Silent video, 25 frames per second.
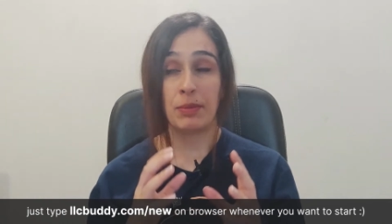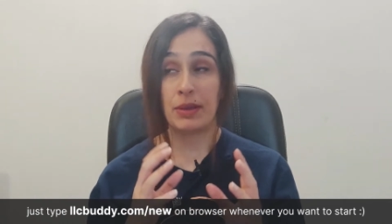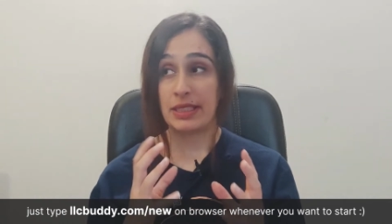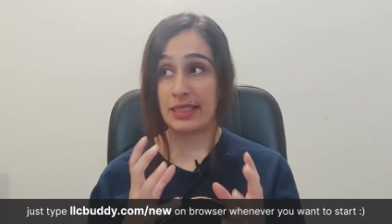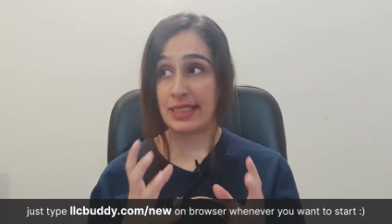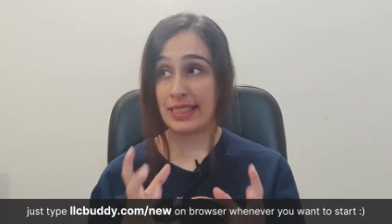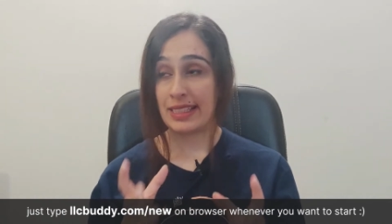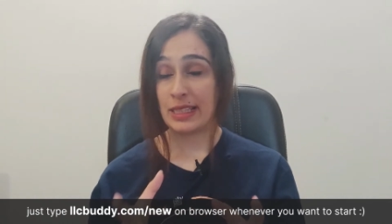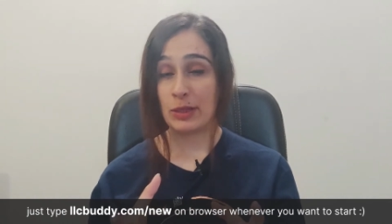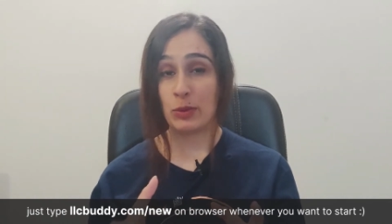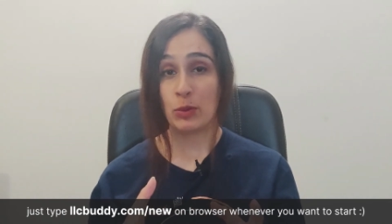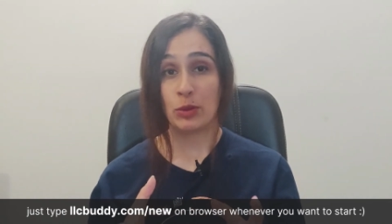
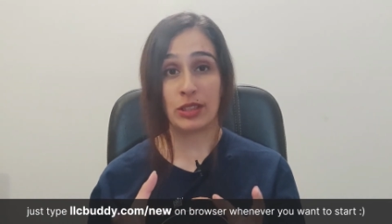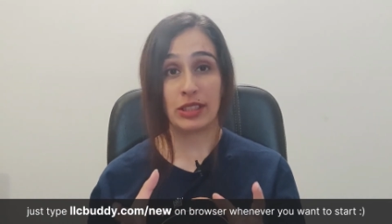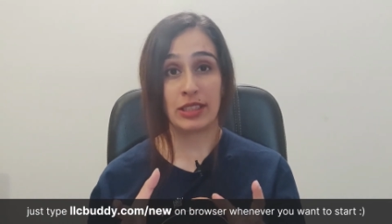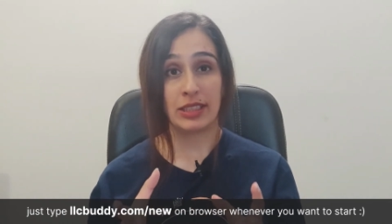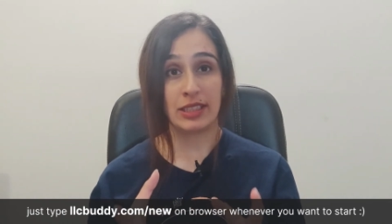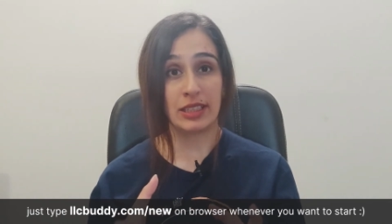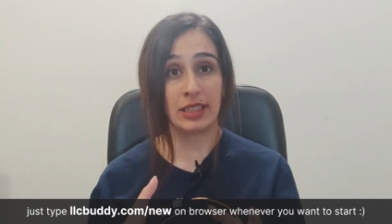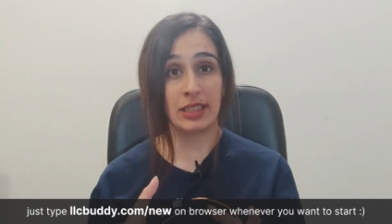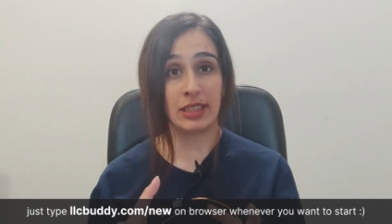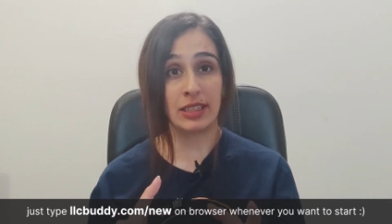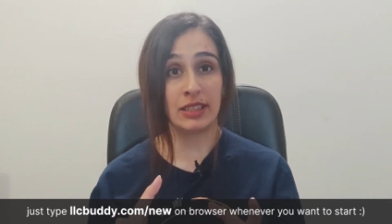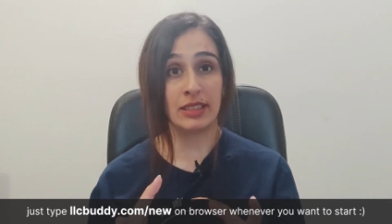Basically what
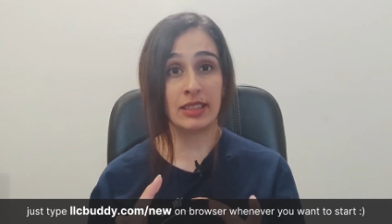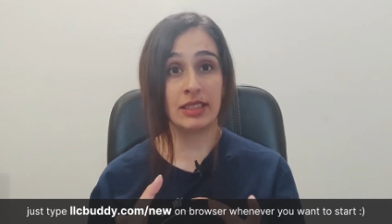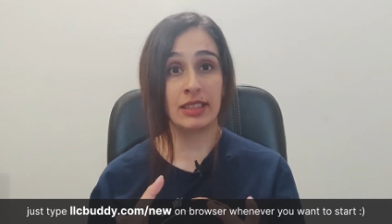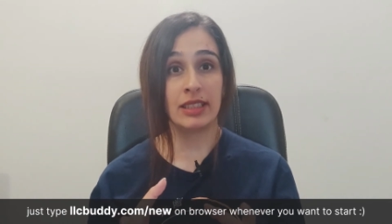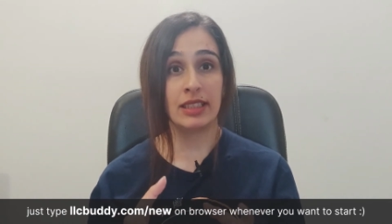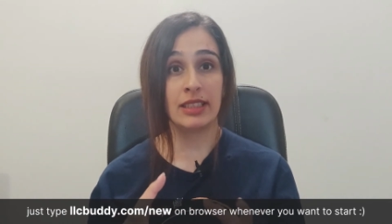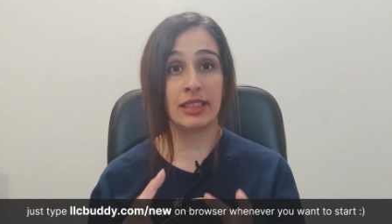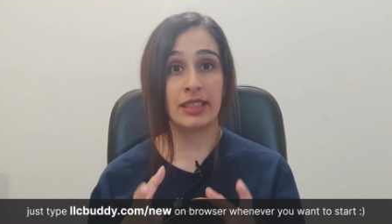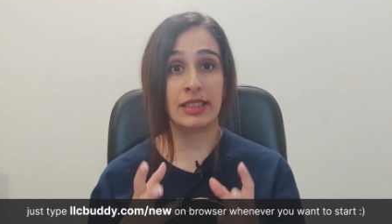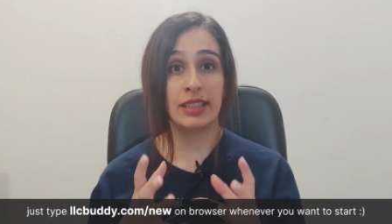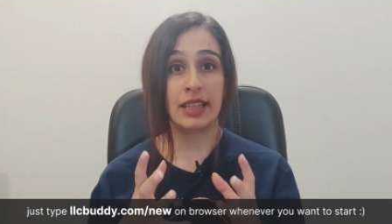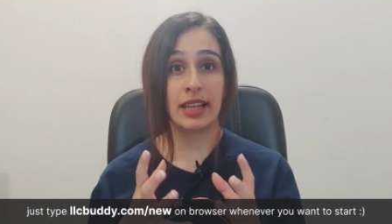it does
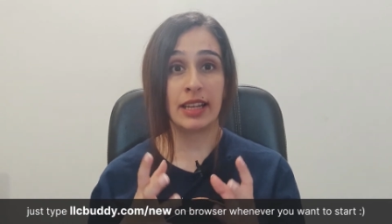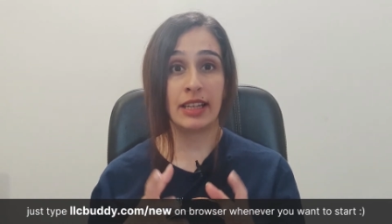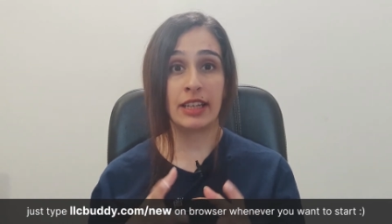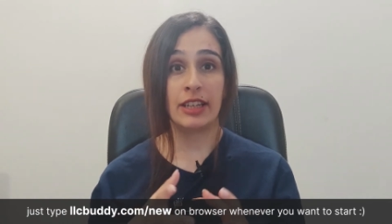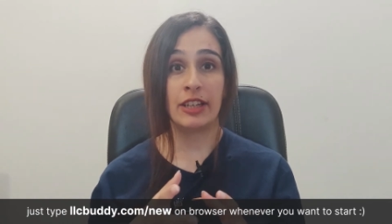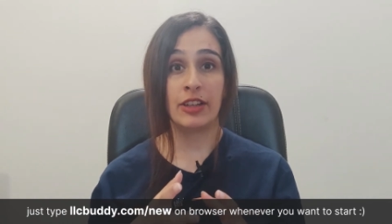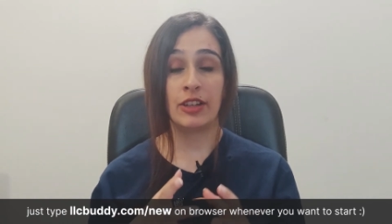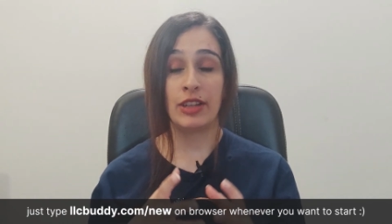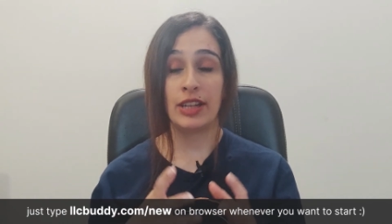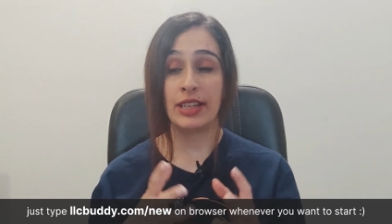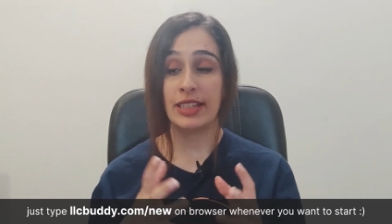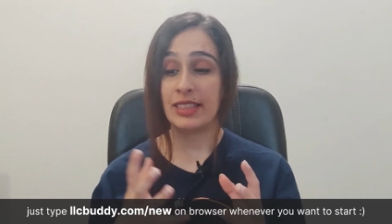is that
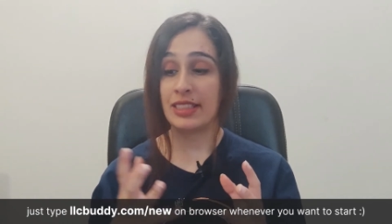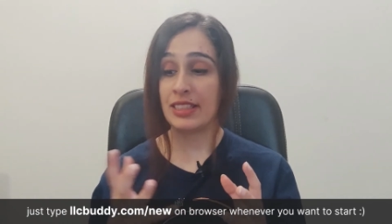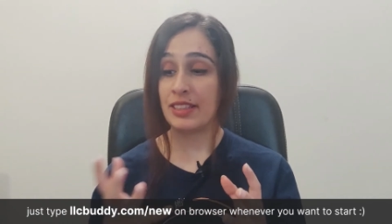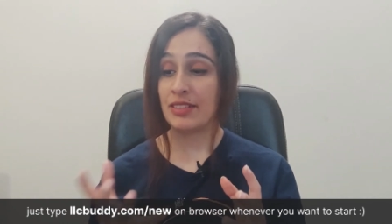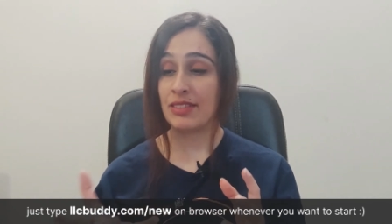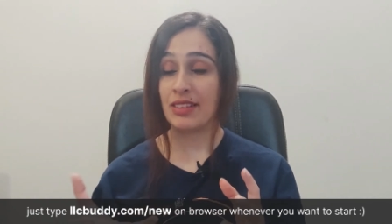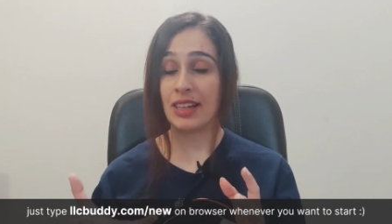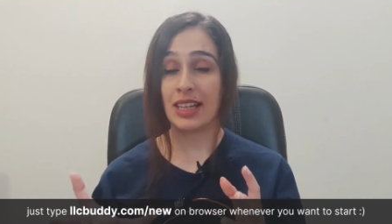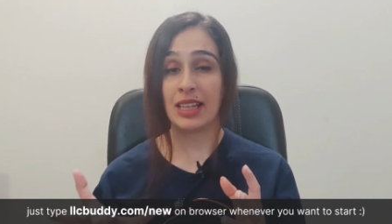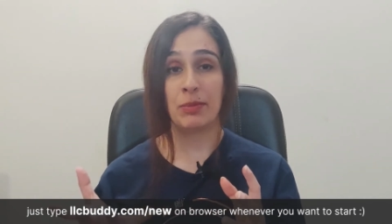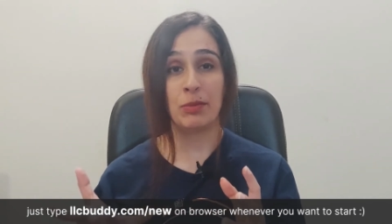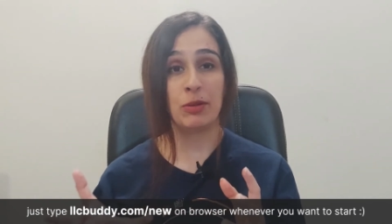it creates a
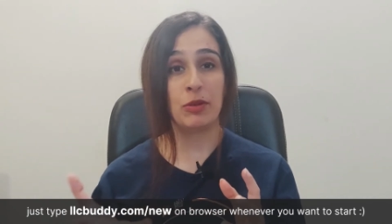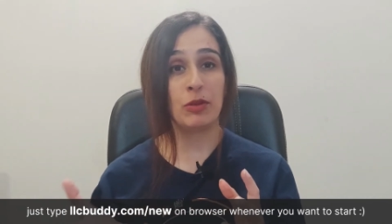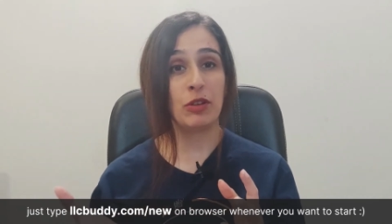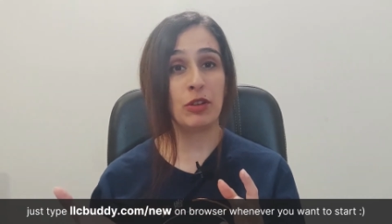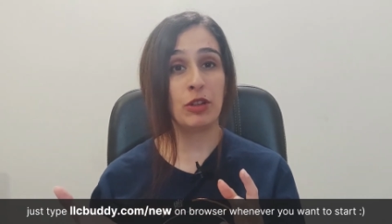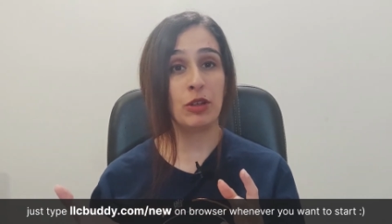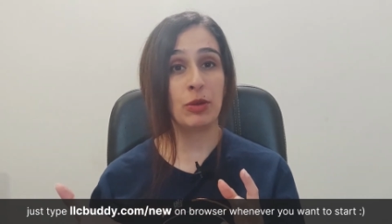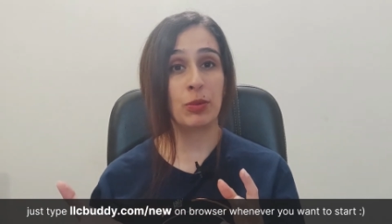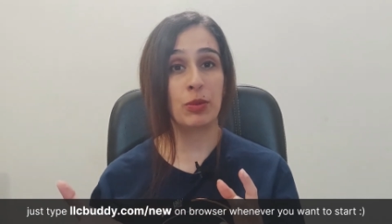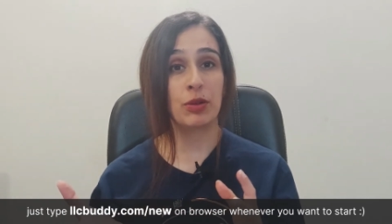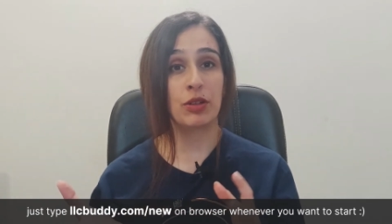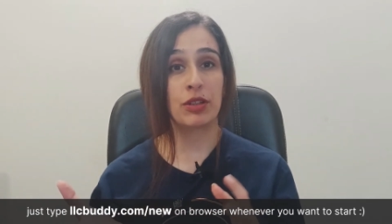divide
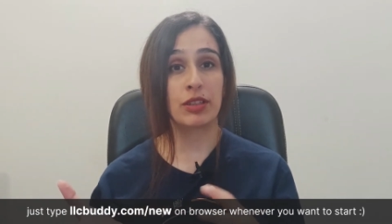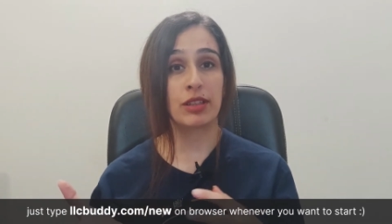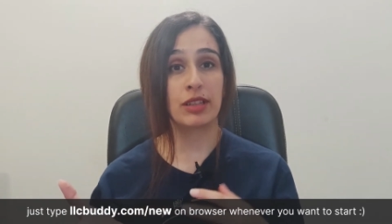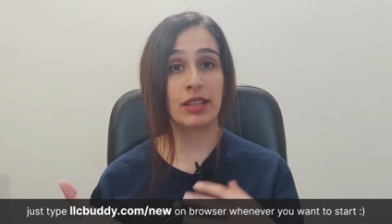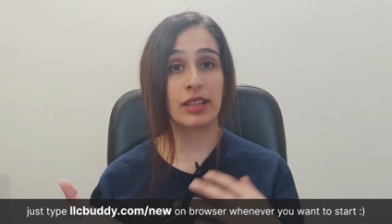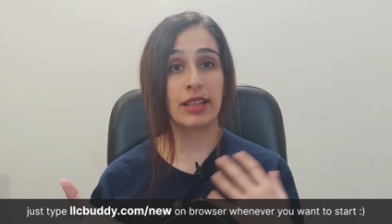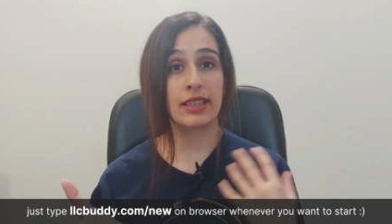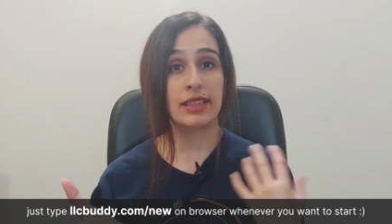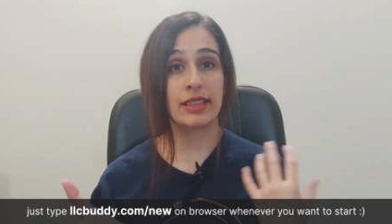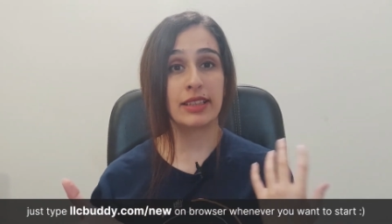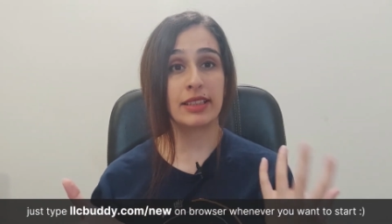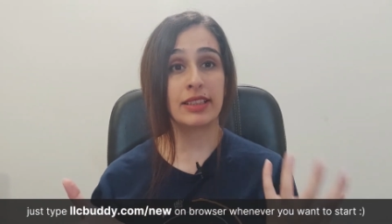between your
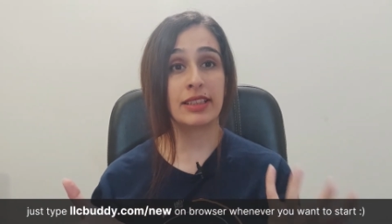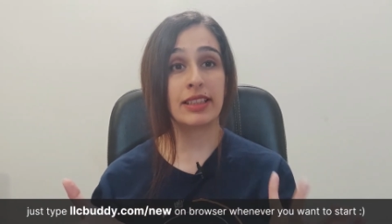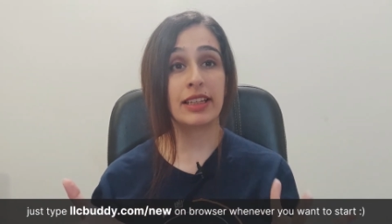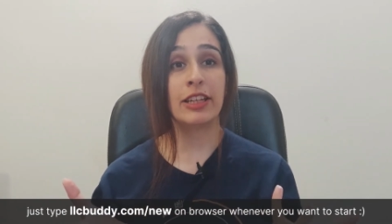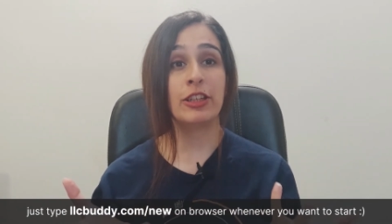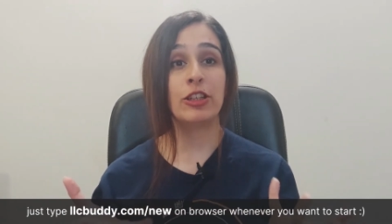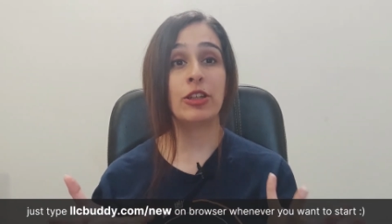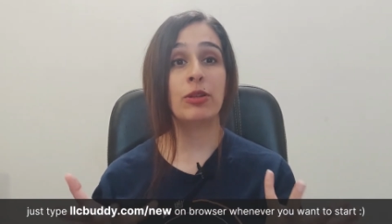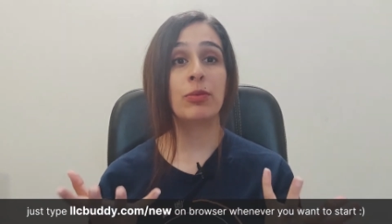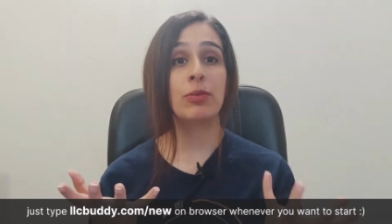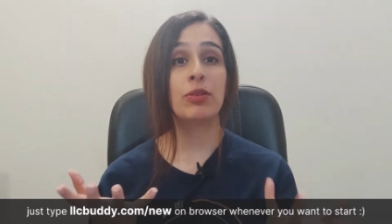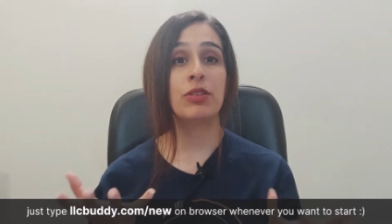personal assets
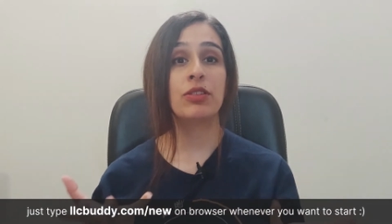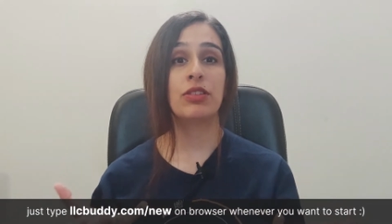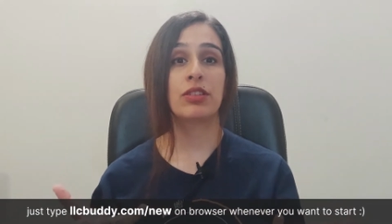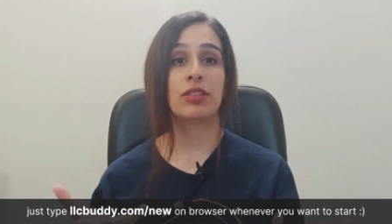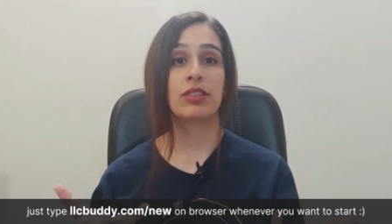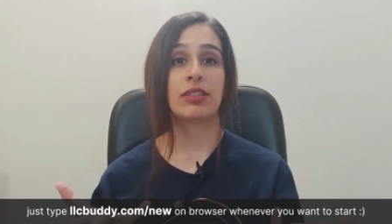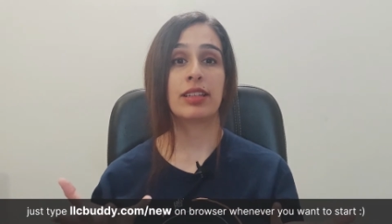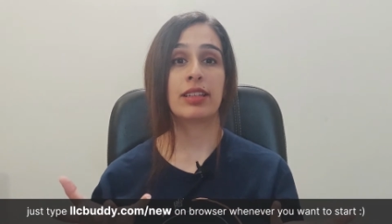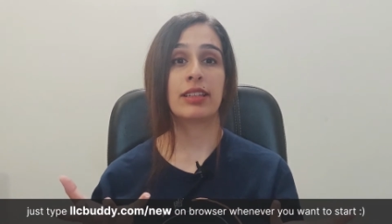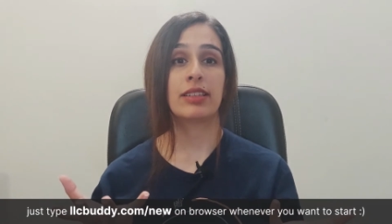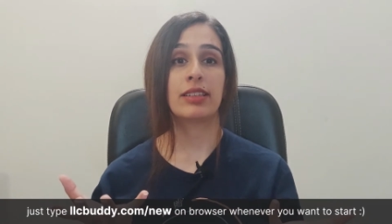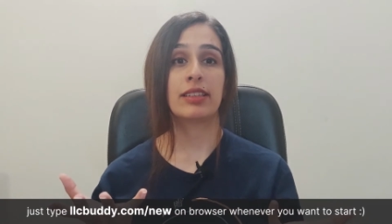and your
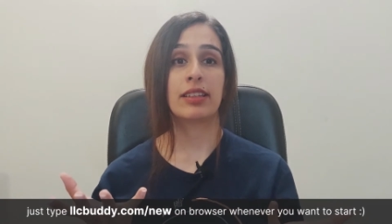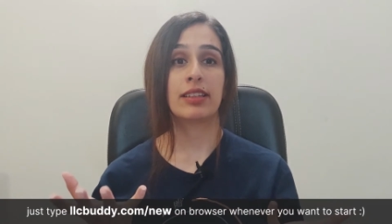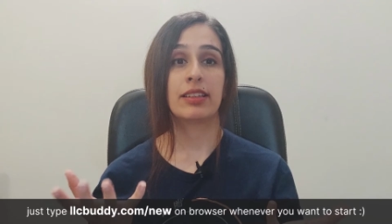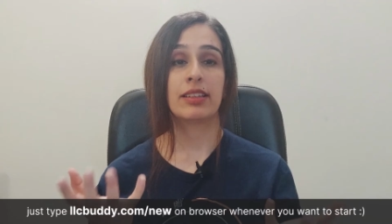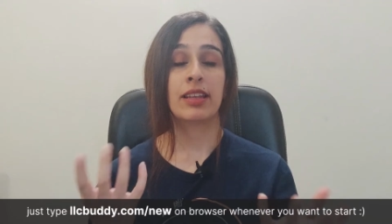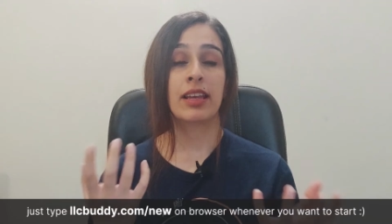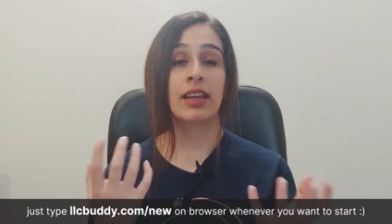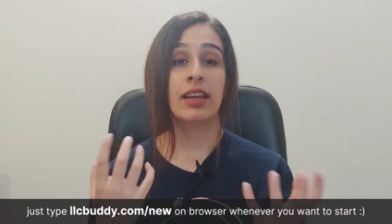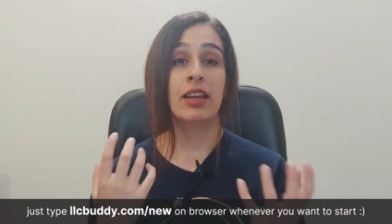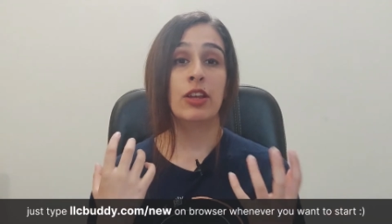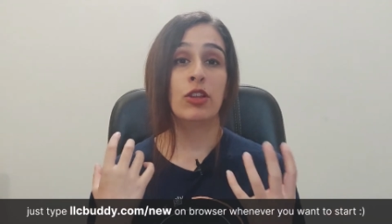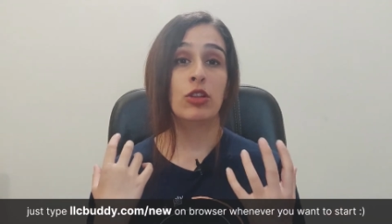business assets.